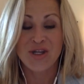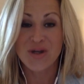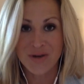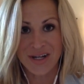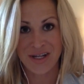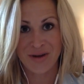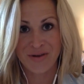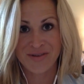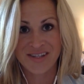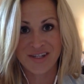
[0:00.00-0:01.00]
you could
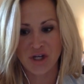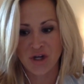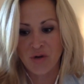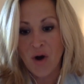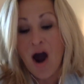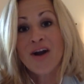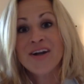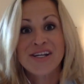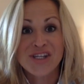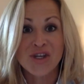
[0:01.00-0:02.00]
use to
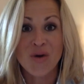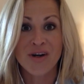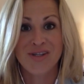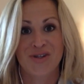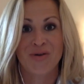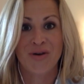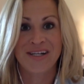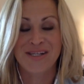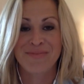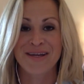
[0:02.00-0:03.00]
harness your
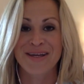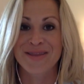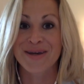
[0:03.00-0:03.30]
story to be